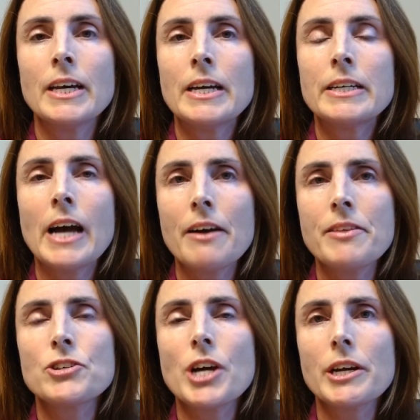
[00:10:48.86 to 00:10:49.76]
Yeah, I
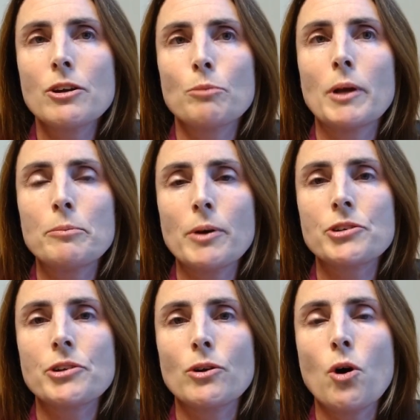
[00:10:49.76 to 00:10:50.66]
think checking your blood
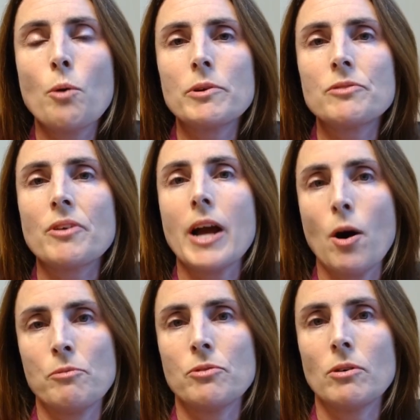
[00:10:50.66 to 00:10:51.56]
pressure at home is very
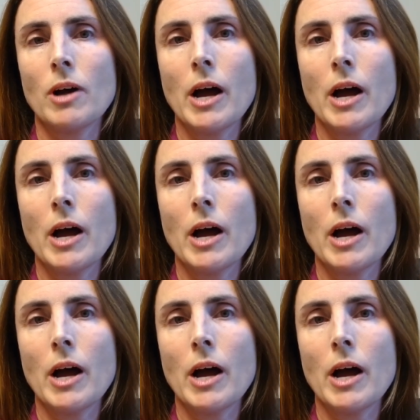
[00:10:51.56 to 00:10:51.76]
helpful.